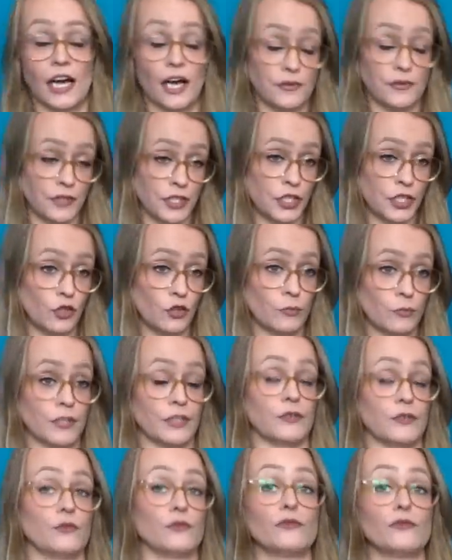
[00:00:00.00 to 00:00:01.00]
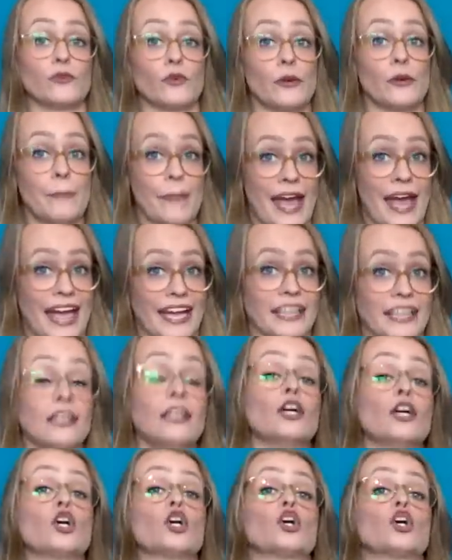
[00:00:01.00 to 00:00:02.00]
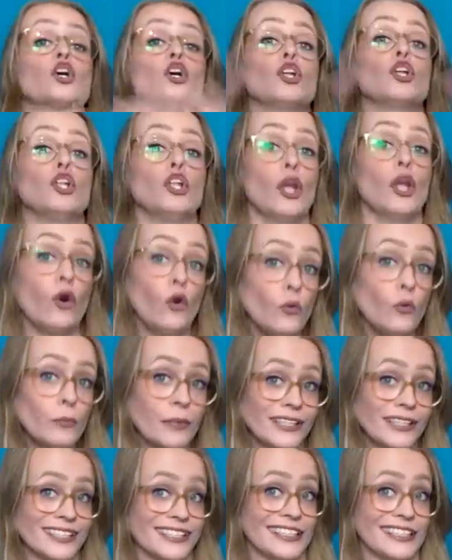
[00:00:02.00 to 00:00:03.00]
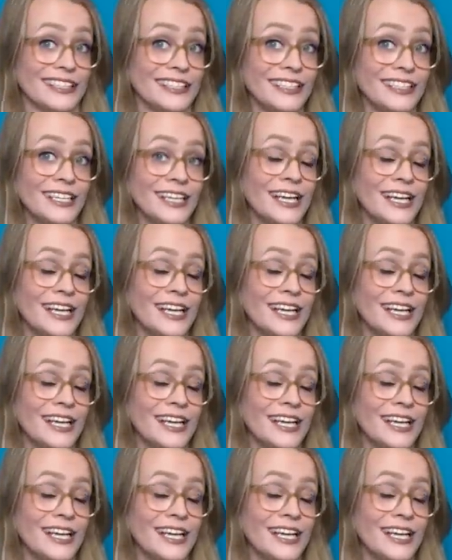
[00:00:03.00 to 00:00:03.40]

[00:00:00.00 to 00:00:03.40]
of a human for a man globally